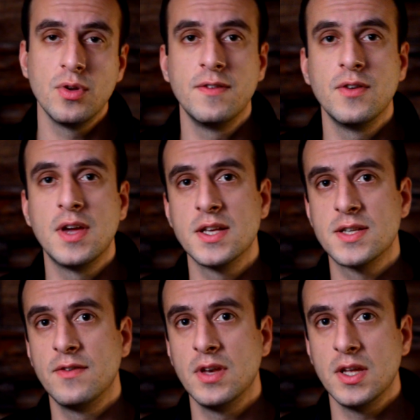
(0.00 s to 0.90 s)
If you guys
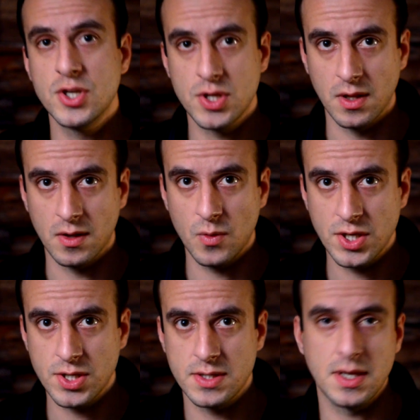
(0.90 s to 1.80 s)
have any additional
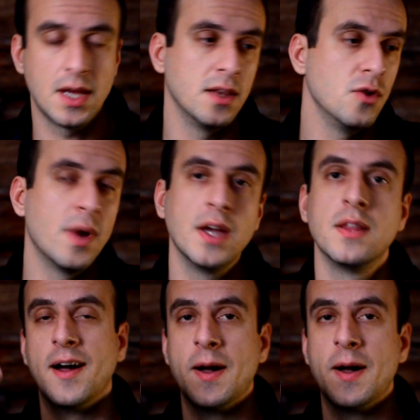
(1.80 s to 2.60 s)
questions, again, you might